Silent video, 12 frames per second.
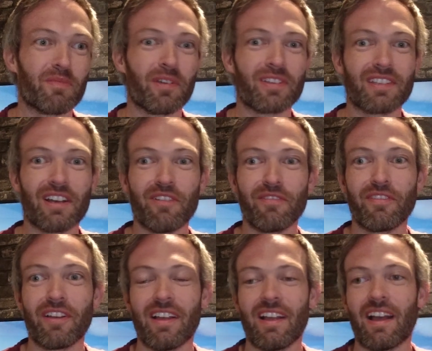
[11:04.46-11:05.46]
myself.
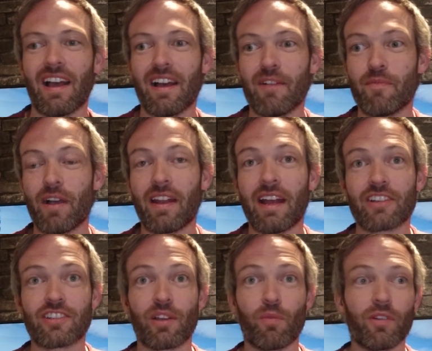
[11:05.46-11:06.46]
And
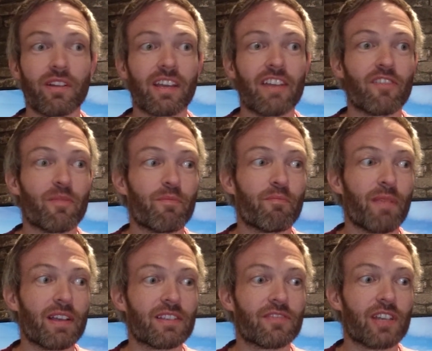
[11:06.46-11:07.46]
actually I want to give a
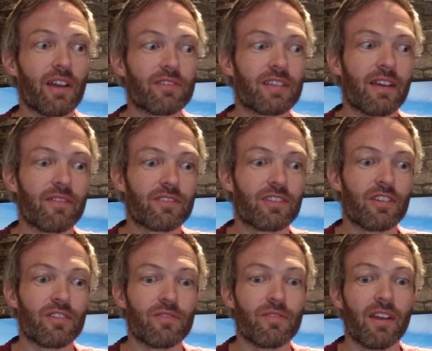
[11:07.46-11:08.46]
massive shout out
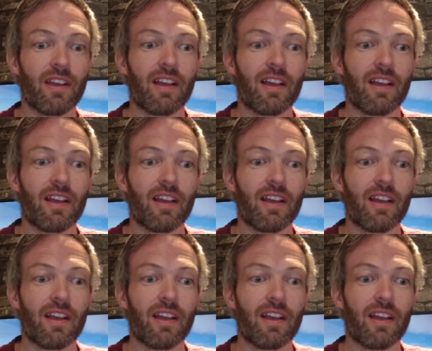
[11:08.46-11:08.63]
to